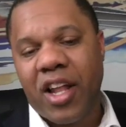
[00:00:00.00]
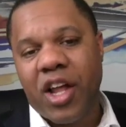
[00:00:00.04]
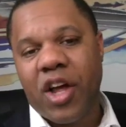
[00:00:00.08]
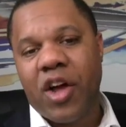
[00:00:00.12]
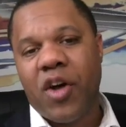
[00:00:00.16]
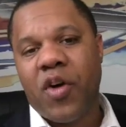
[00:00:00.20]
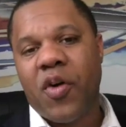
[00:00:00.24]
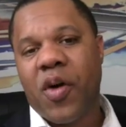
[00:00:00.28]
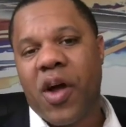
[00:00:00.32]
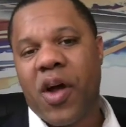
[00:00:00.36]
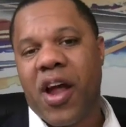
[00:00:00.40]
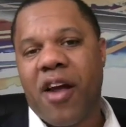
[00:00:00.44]

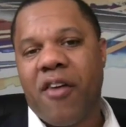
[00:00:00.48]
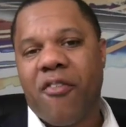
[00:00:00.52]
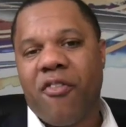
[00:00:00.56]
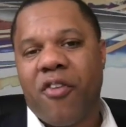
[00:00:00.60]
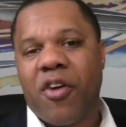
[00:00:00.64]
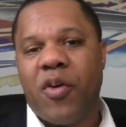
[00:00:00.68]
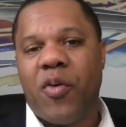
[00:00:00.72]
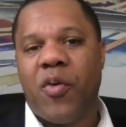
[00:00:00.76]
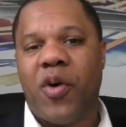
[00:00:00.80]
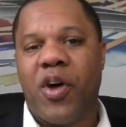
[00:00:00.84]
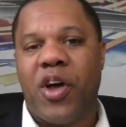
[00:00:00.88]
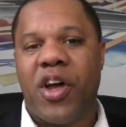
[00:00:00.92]
Hello,
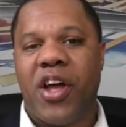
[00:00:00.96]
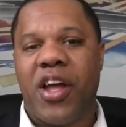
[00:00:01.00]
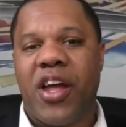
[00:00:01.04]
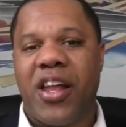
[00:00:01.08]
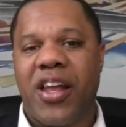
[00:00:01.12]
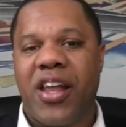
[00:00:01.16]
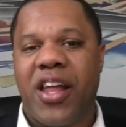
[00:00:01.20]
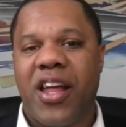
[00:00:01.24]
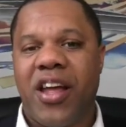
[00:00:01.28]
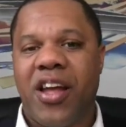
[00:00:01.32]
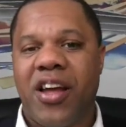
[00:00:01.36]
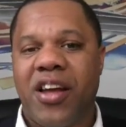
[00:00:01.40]

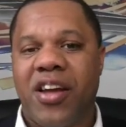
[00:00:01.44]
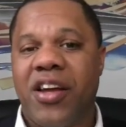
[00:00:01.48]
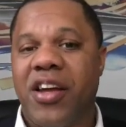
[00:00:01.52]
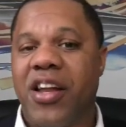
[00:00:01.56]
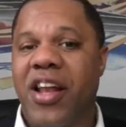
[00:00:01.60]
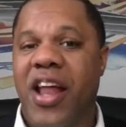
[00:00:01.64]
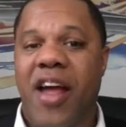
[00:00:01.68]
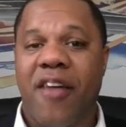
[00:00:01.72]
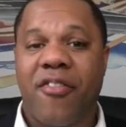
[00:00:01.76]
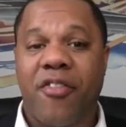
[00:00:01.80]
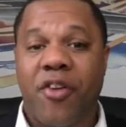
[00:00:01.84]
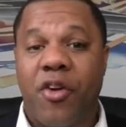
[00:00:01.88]
everyone.
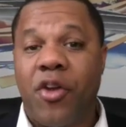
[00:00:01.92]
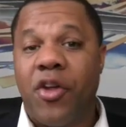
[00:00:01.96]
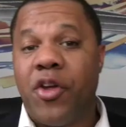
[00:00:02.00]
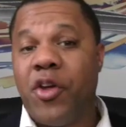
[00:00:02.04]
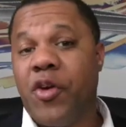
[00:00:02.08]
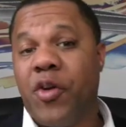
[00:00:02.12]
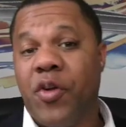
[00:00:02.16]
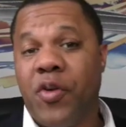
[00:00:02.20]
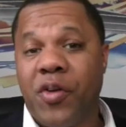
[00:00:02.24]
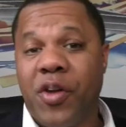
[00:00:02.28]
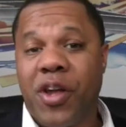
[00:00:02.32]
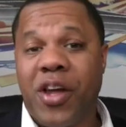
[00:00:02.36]
Good
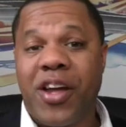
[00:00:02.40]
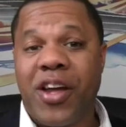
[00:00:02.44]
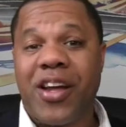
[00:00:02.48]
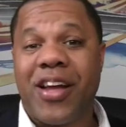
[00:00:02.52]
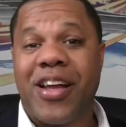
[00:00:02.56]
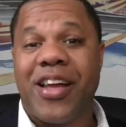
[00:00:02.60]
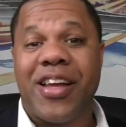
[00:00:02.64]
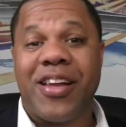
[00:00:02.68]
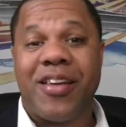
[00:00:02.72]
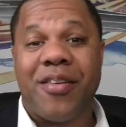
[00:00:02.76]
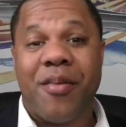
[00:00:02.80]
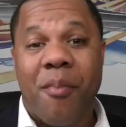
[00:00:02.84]

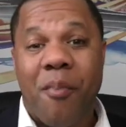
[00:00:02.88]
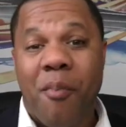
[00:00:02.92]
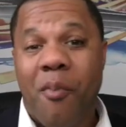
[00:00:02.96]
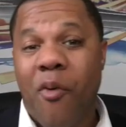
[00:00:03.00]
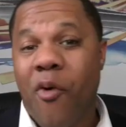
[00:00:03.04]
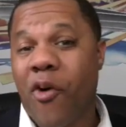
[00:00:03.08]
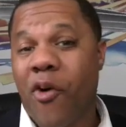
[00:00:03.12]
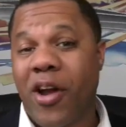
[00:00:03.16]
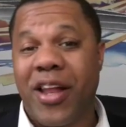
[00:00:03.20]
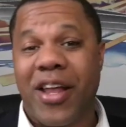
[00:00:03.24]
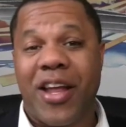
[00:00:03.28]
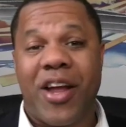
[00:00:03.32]
afternoon, good
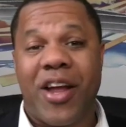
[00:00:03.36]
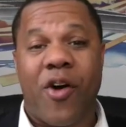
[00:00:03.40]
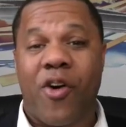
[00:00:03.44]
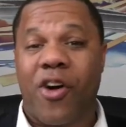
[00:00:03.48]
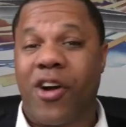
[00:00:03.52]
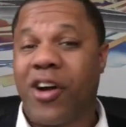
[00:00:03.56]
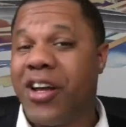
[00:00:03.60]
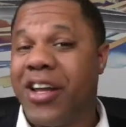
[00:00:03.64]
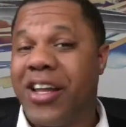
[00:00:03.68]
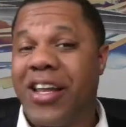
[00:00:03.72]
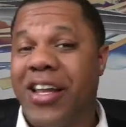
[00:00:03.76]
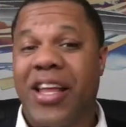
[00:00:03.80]
morning,
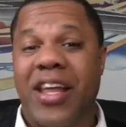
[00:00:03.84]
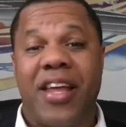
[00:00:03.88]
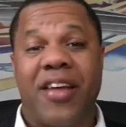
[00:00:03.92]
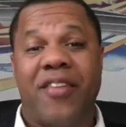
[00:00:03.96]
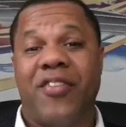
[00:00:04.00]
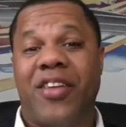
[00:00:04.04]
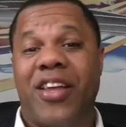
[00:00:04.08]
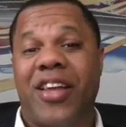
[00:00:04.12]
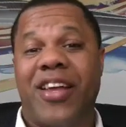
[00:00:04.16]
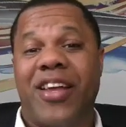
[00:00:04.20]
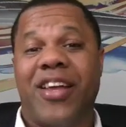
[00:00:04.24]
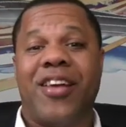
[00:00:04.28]
or good
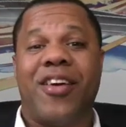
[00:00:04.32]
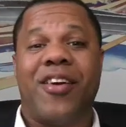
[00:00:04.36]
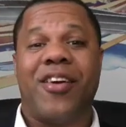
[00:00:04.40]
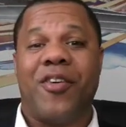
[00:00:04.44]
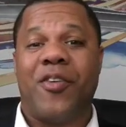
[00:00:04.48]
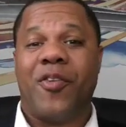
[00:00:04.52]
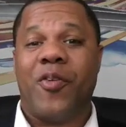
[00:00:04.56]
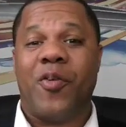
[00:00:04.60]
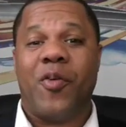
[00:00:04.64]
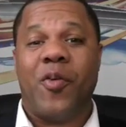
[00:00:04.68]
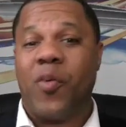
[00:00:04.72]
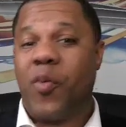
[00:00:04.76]

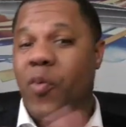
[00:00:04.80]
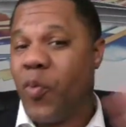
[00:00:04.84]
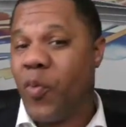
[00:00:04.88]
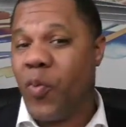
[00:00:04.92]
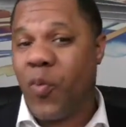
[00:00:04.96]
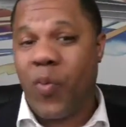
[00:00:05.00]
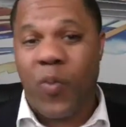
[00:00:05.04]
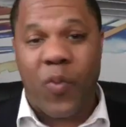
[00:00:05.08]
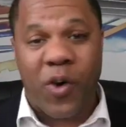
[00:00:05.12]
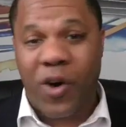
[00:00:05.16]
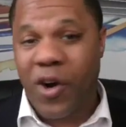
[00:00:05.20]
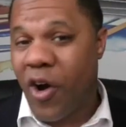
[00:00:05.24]
evening,
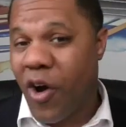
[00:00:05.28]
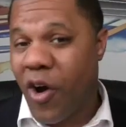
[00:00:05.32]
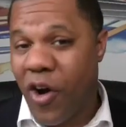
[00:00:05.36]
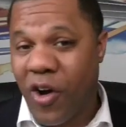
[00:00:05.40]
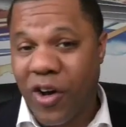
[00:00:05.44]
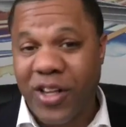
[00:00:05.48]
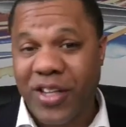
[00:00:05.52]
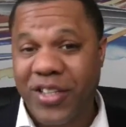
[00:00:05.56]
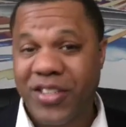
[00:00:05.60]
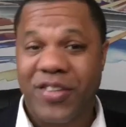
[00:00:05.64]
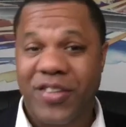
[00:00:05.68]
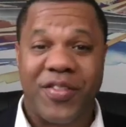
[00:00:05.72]

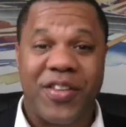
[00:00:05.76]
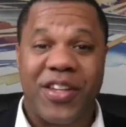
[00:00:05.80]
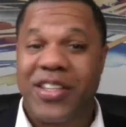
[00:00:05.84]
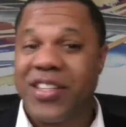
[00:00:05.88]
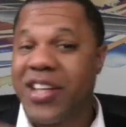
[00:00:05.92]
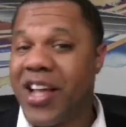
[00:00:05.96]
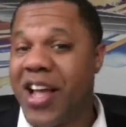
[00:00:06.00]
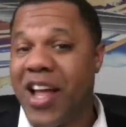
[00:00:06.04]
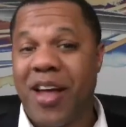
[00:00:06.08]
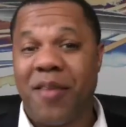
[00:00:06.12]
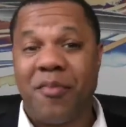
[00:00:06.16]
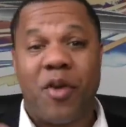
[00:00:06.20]
regardless of
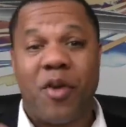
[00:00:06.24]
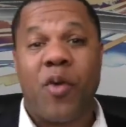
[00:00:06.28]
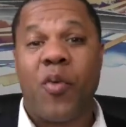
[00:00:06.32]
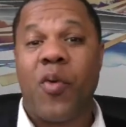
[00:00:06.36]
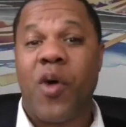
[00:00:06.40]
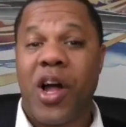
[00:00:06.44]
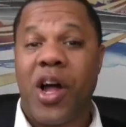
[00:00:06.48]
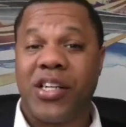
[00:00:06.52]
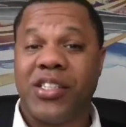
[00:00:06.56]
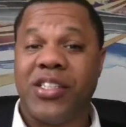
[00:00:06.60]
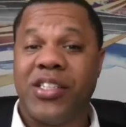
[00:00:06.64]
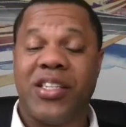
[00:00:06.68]
the time
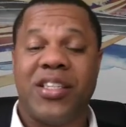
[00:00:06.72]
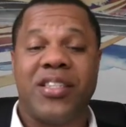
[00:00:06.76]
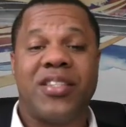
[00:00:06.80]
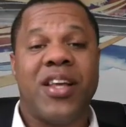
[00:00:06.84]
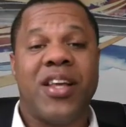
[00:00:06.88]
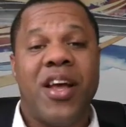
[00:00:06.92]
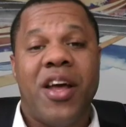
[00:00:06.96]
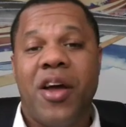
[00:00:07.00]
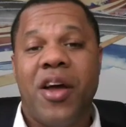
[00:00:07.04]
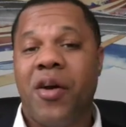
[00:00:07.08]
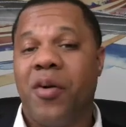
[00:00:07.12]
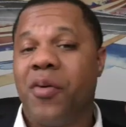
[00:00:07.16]
you're watching
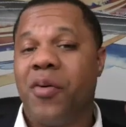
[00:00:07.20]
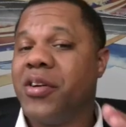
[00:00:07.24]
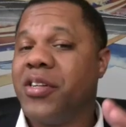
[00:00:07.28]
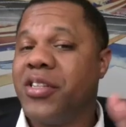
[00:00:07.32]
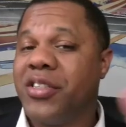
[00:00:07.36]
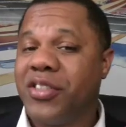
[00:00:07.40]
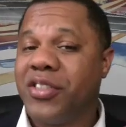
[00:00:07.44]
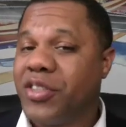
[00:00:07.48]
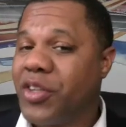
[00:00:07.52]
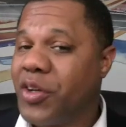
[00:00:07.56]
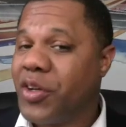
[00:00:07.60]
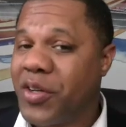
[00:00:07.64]
this.
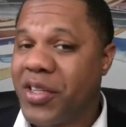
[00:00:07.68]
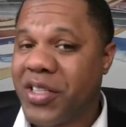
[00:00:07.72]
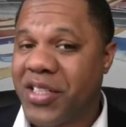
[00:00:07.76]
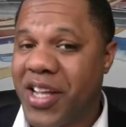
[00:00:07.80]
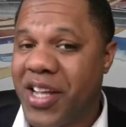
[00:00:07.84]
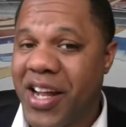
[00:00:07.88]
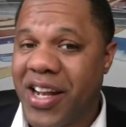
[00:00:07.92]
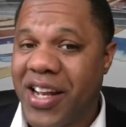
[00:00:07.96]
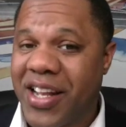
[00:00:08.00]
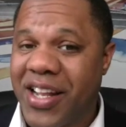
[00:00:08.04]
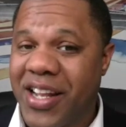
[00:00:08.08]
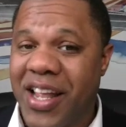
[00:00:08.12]
We're just so
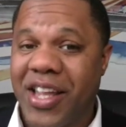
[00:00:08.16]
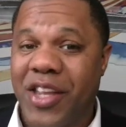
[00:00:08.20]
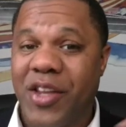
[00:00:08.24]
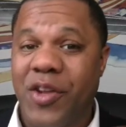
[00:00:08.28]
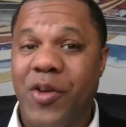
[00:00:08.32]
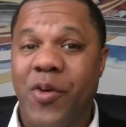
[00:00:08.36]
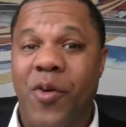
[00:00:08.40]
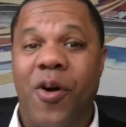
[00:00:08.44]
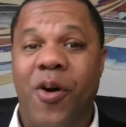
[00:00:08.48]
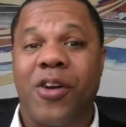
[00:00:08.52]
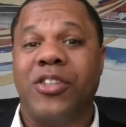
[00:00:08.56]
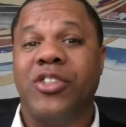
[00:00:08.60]
excited
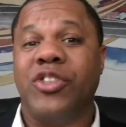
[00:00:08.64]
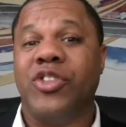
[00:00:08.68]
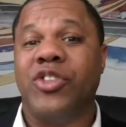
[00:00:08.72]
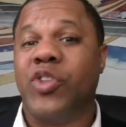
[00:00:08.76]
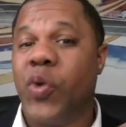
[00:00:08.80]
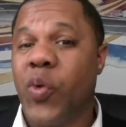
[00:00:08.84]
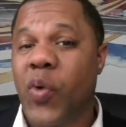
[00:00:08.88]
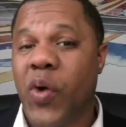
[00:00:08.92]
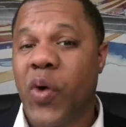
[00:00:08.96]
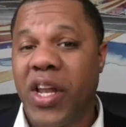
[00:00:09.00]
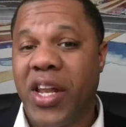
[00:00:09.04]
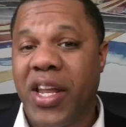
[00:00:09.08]
that you are
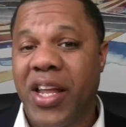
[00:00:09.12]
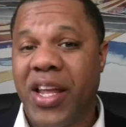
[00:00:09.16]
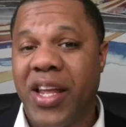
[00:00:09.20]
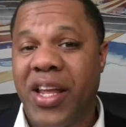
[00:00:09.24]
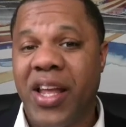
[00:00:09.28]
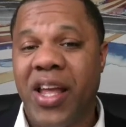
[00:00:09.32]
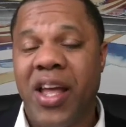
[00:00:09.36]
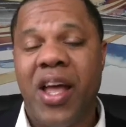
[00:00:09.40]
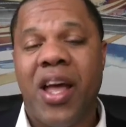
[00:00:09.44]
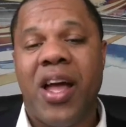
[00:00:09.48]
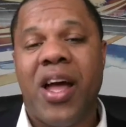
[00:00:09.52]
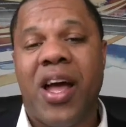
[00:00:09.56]

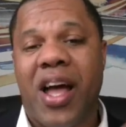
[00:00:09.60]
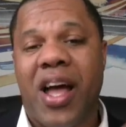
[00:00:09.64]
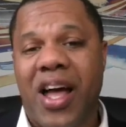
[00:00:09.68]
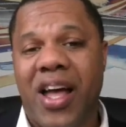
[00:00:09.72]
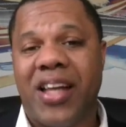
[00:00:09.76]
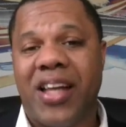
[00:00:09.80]
joining